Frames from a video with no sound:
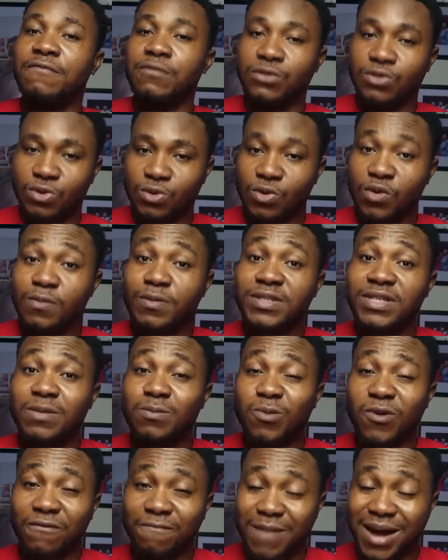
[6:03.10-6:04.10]
2, you'll be seeing
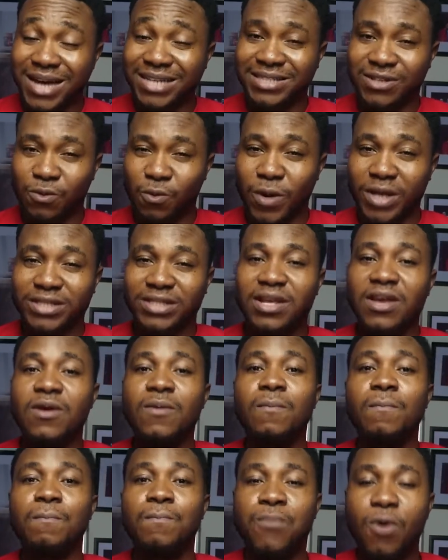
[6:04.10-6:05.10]
more of buyer's requests.
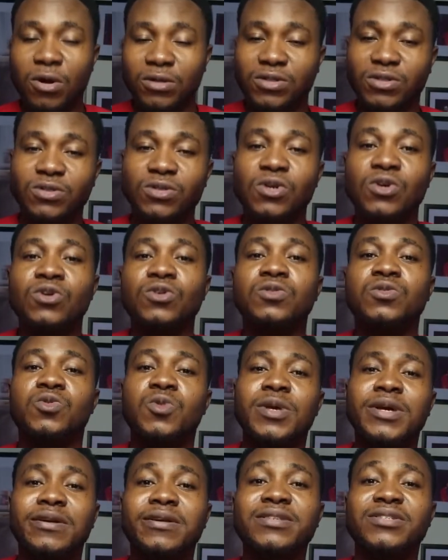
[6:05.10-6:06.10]
But
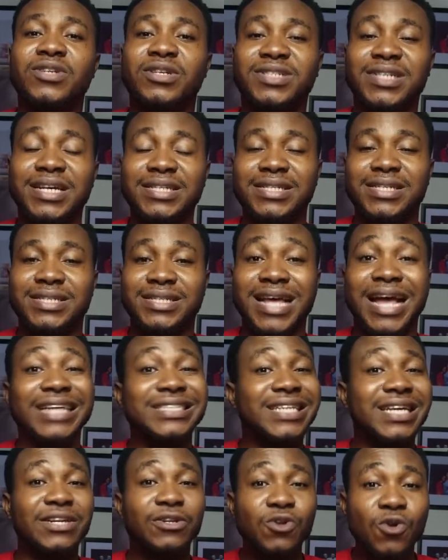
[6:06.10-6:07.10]
to increase your chances
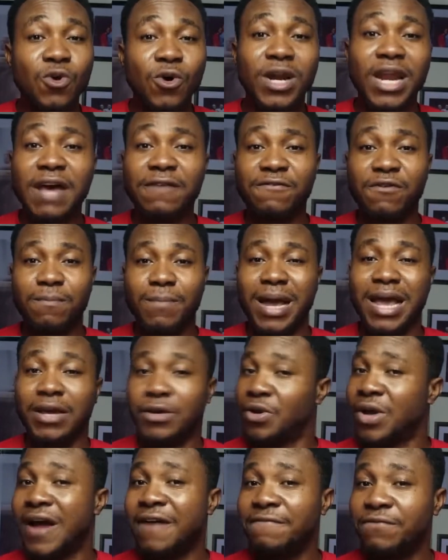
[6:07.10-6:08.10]
as a no level buyer,
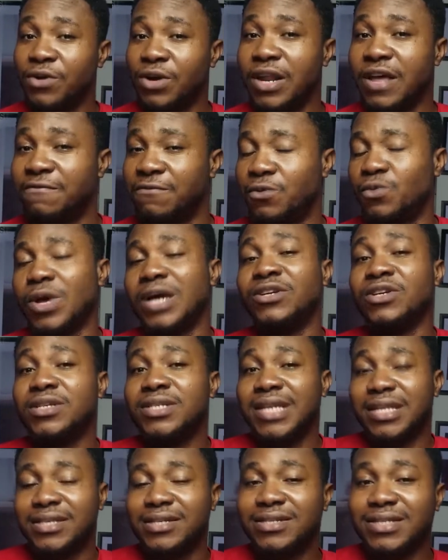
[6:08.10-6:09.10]
you have no level, you are
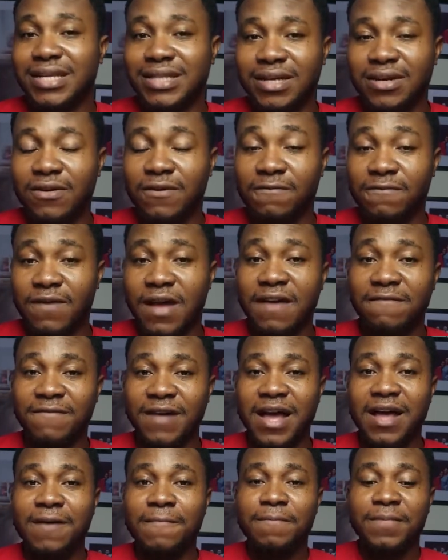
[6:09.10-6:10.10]
just getting started on
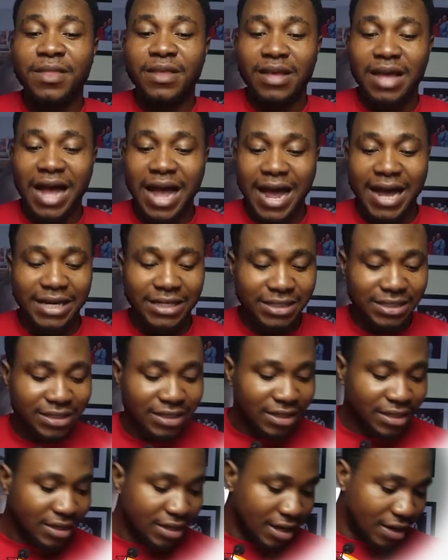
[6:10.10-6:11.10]
Fiverr, and
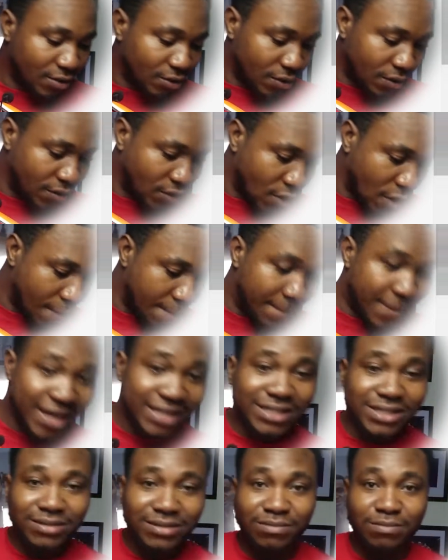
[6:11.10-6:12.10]
your
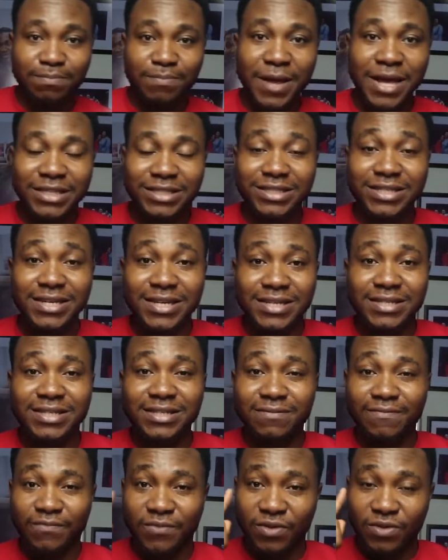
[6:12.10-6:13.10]
best bet
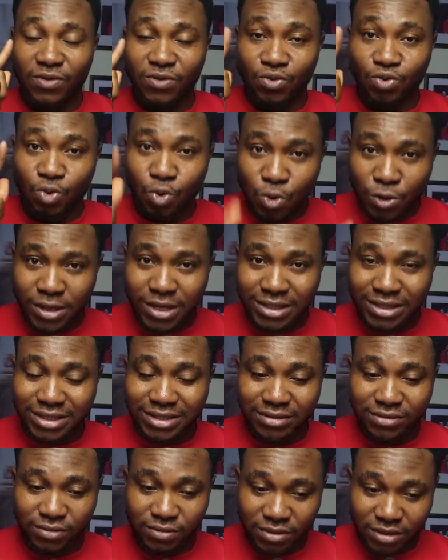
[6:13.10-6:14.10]
is do
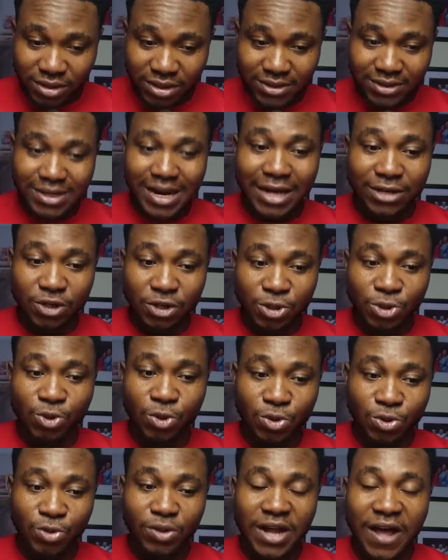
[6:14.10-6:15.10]
this thing I just
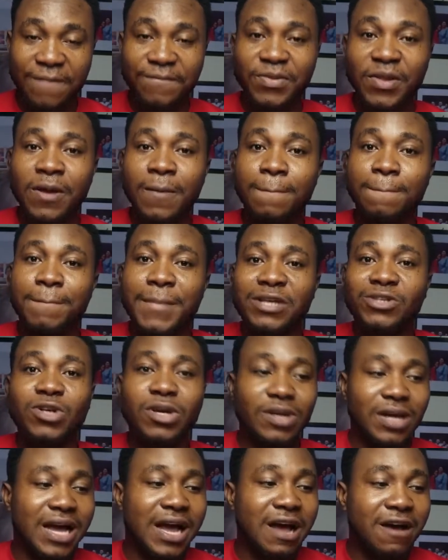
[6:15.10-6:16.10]
showed you now. Make
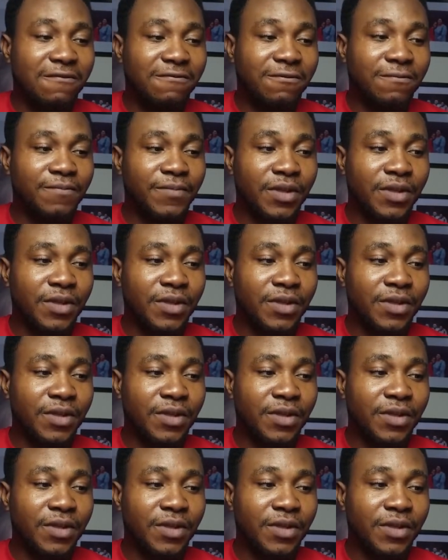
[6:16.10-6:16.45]
sure you have